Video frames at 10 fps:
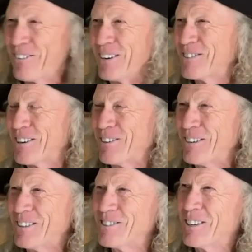right side,
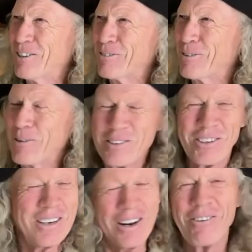inside out from right
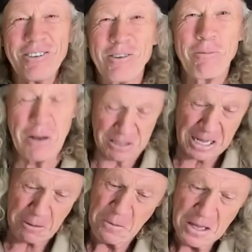side. Anyway, something like
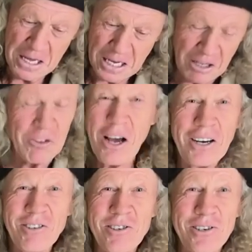that. And it's not
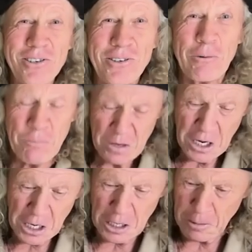easy to do.
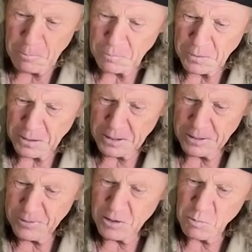Um,
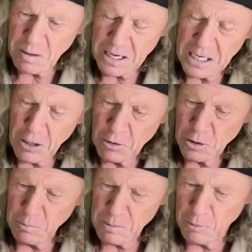uh, this bag here
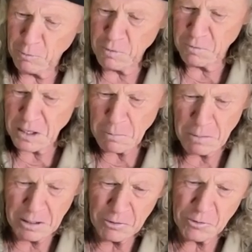took me about 15
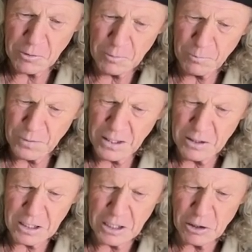minutes. Uh, had
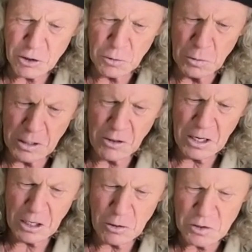to get a tool. I
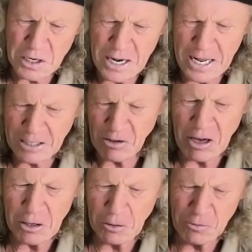think I used an axe
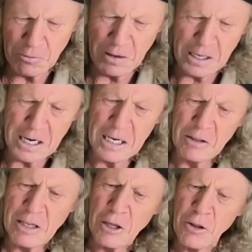handle to finally
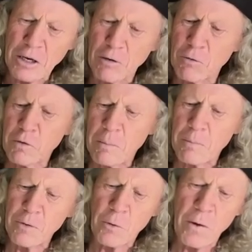get that thing to
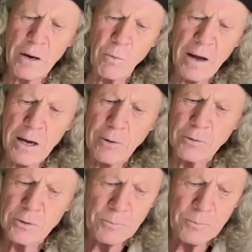flip the right way out.